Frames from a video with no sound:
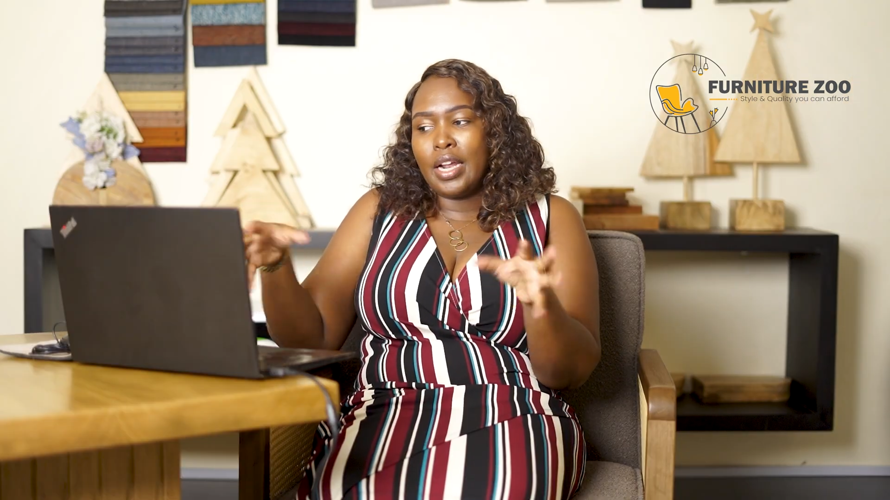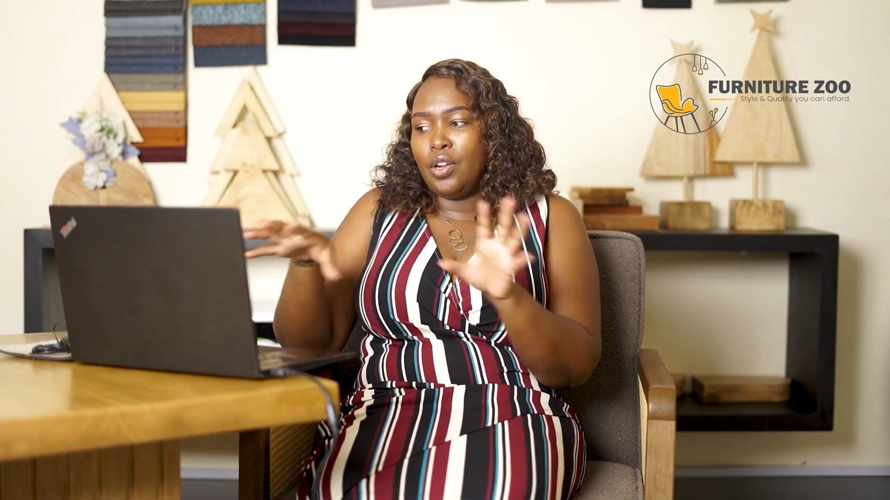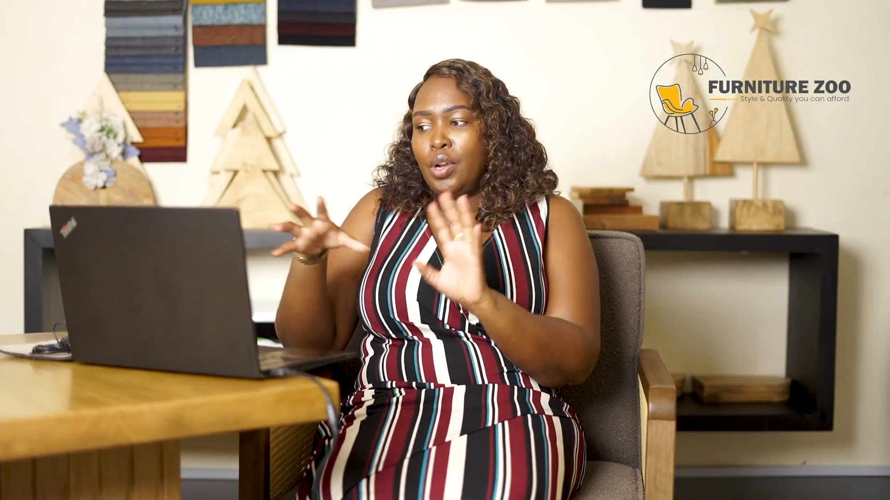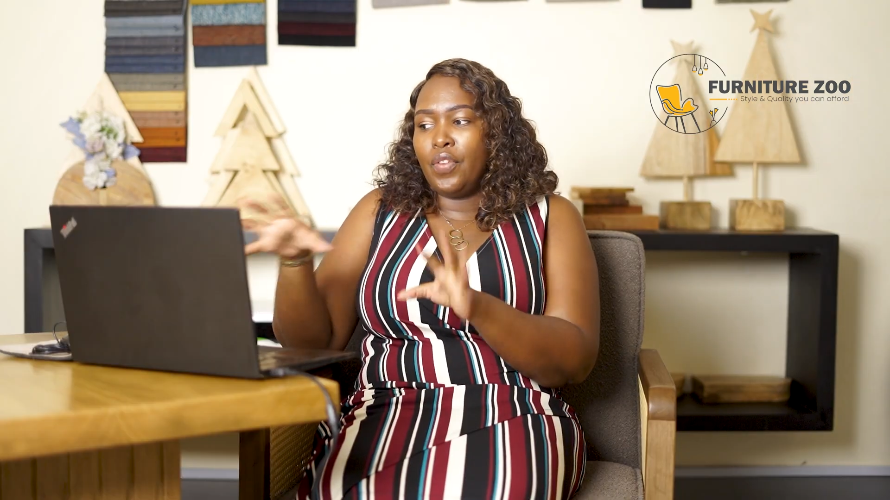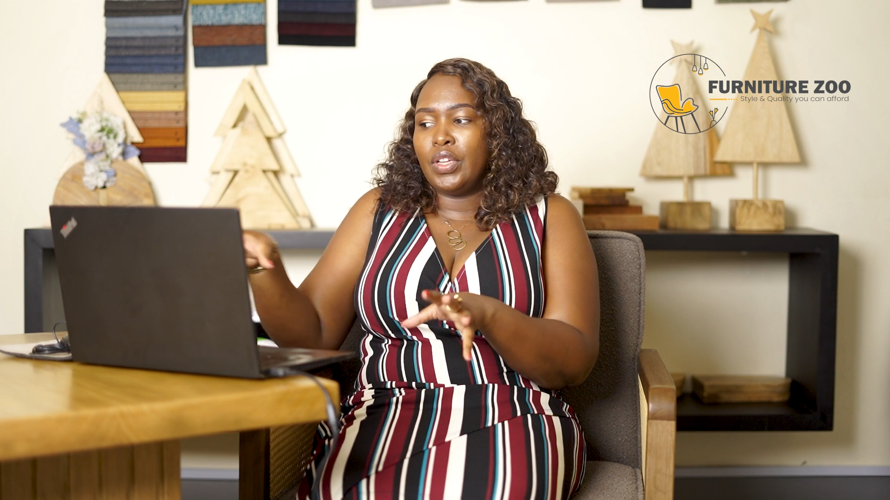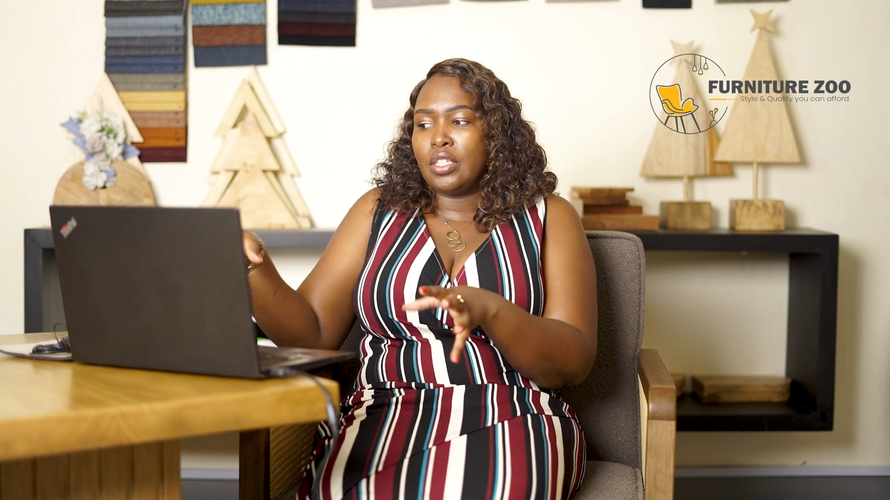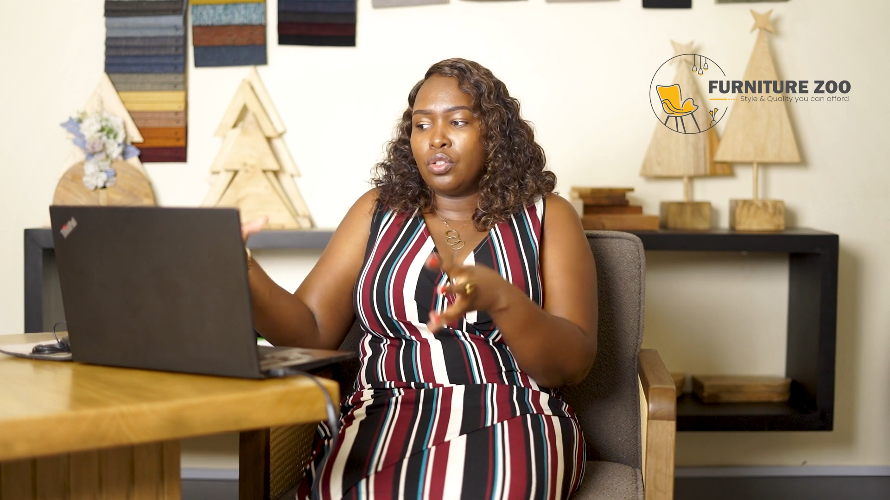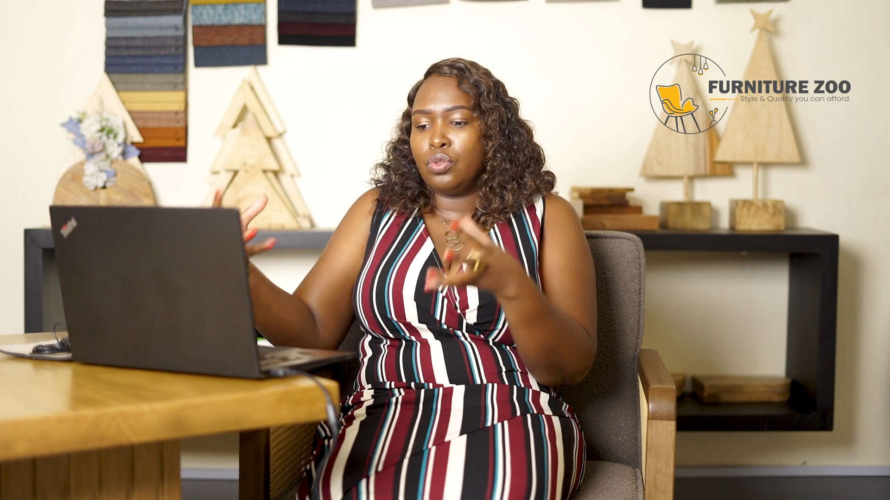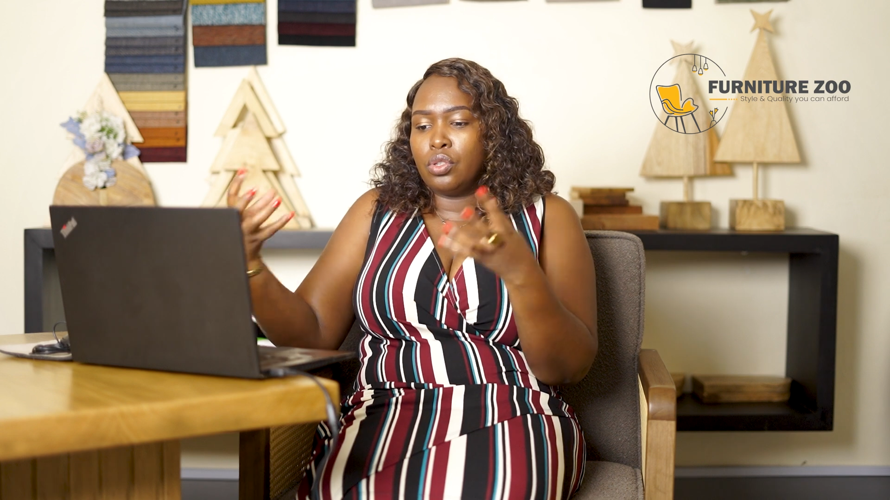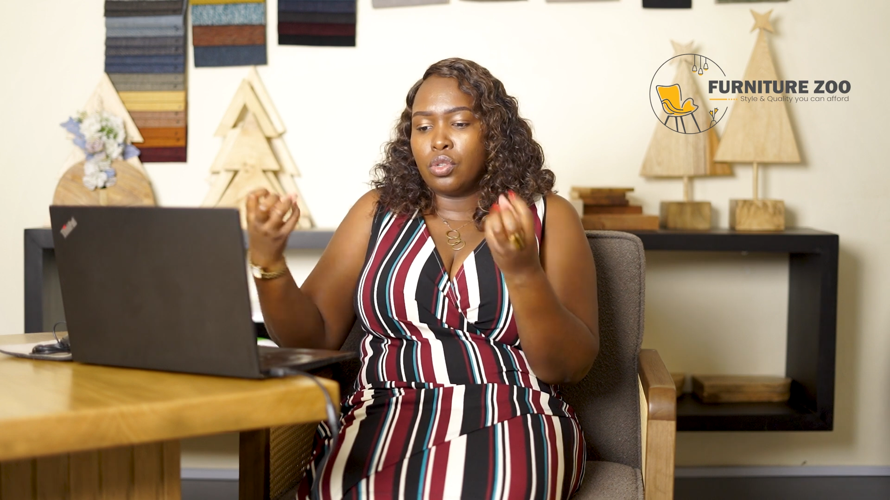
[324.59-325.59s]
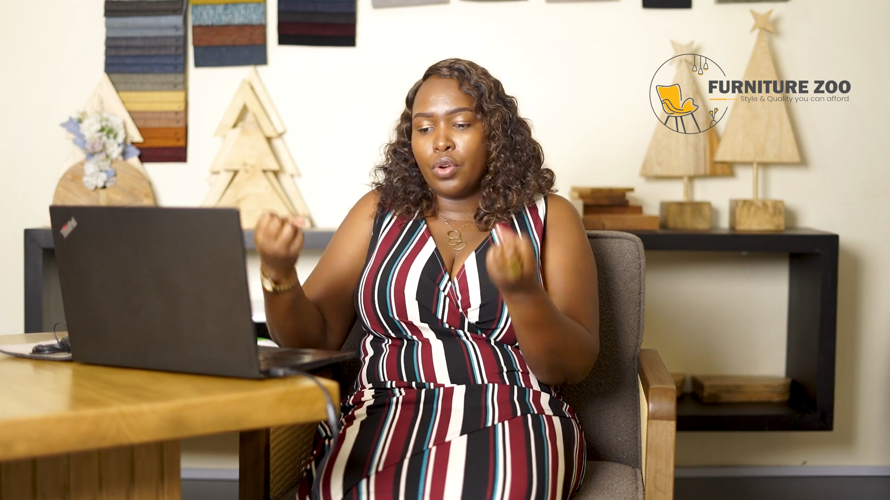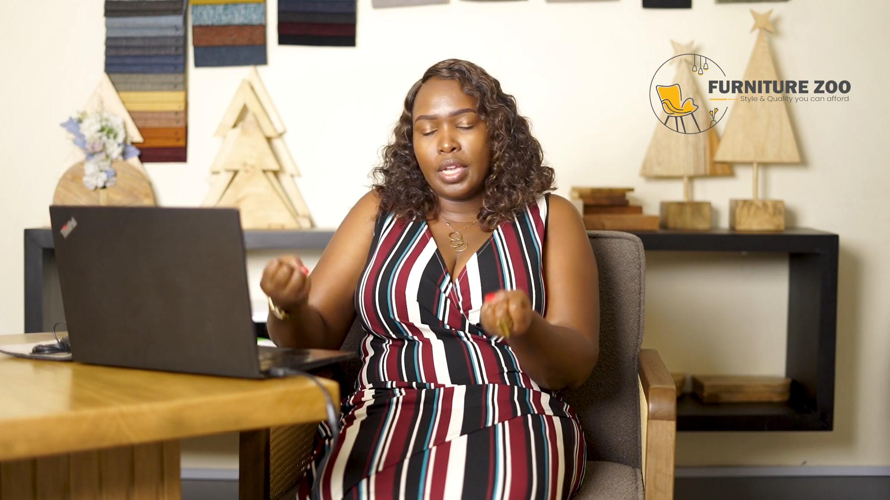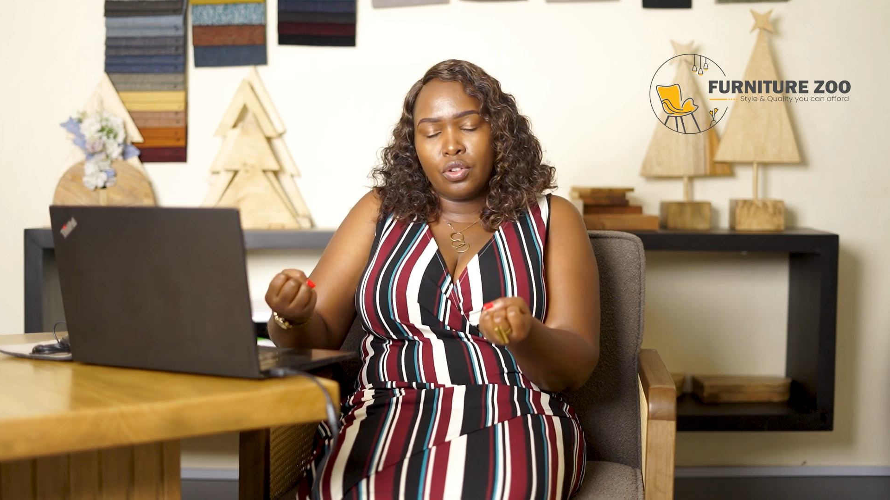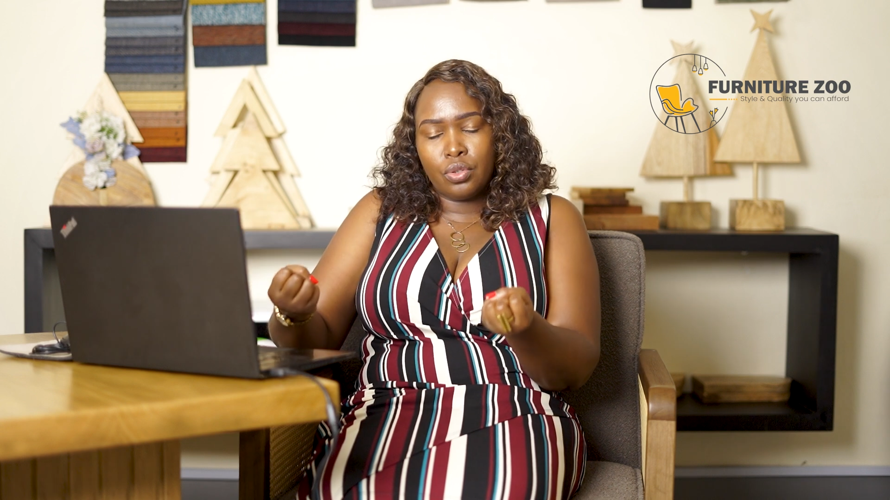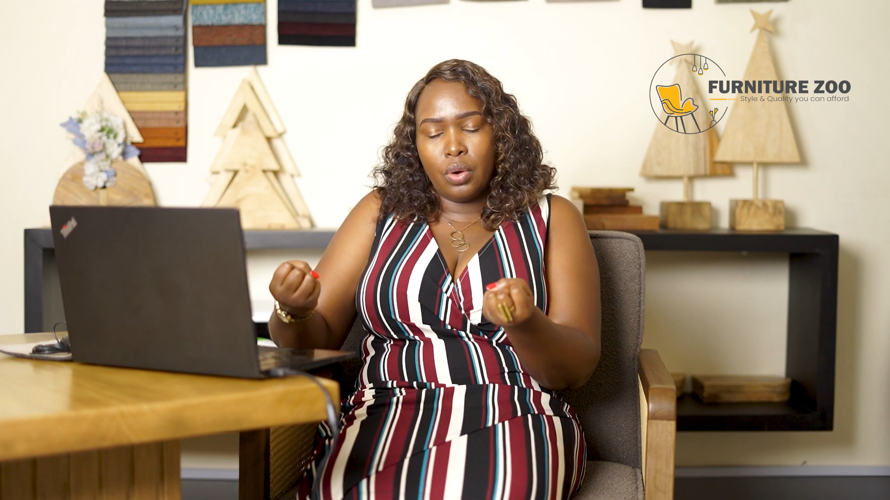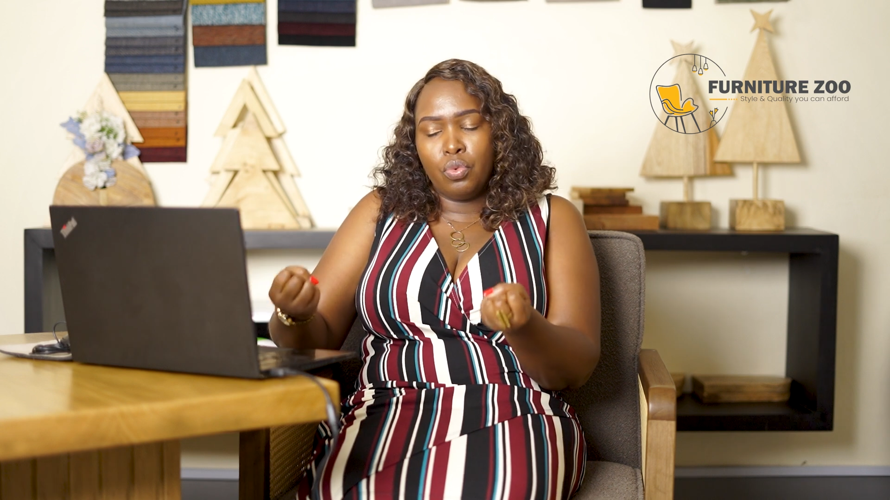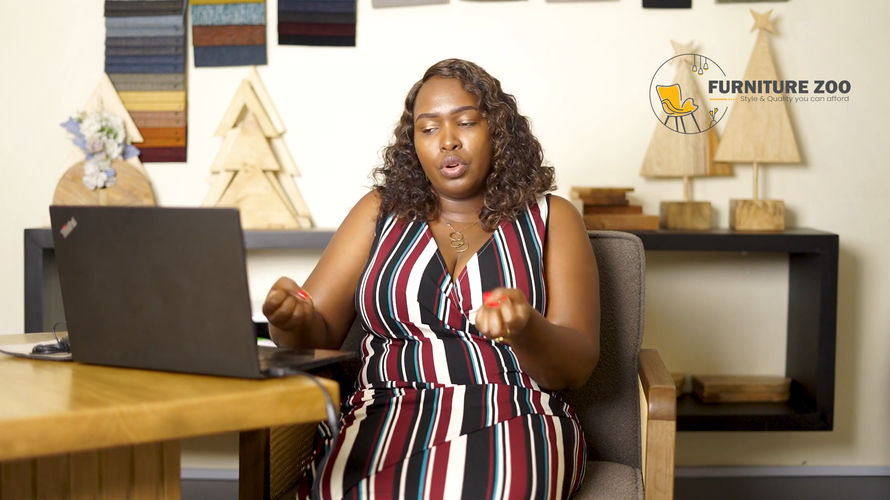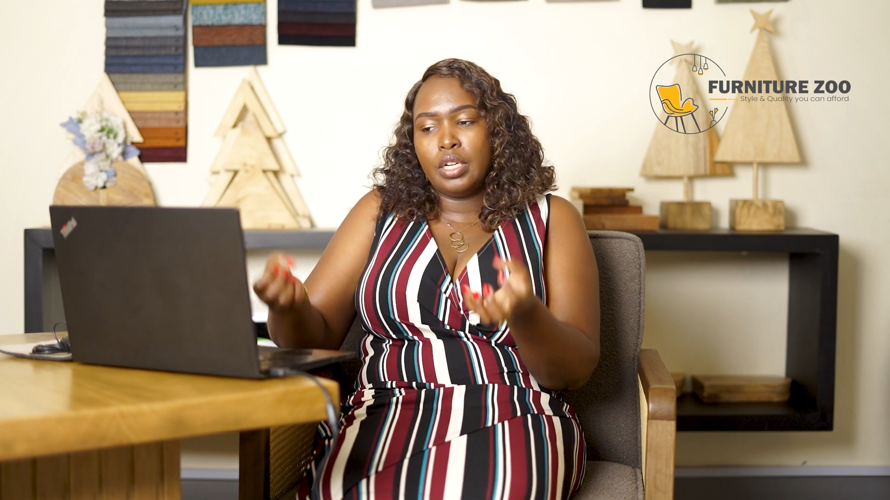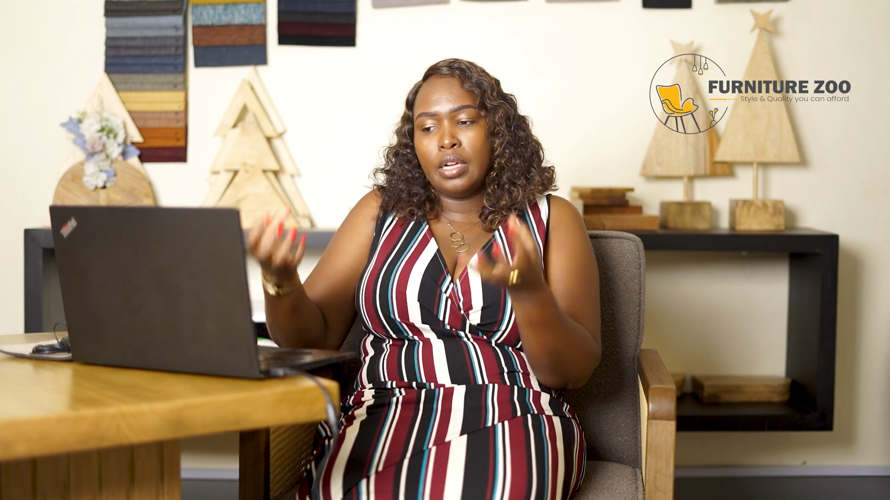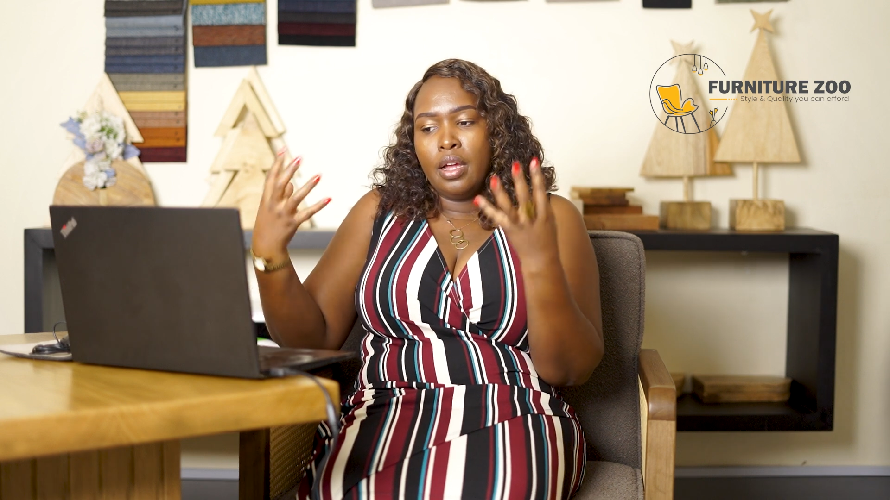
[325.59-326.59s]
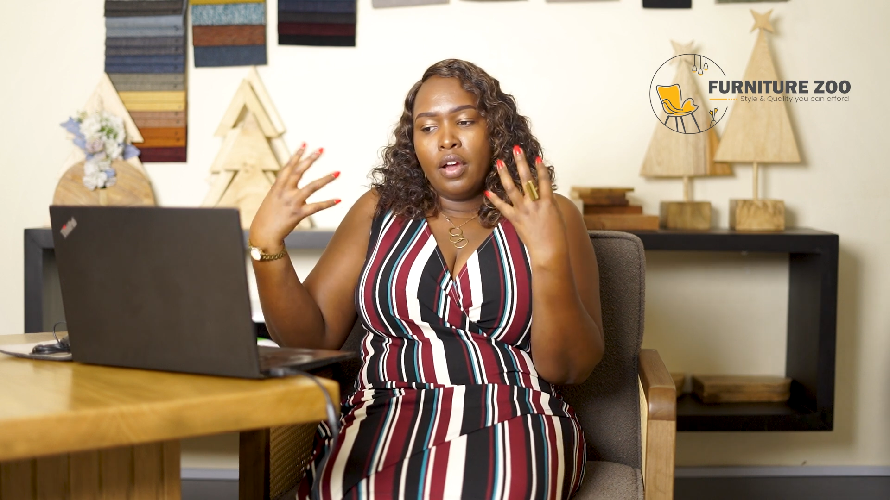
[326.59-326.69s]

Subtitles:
you leave it to soak into the wood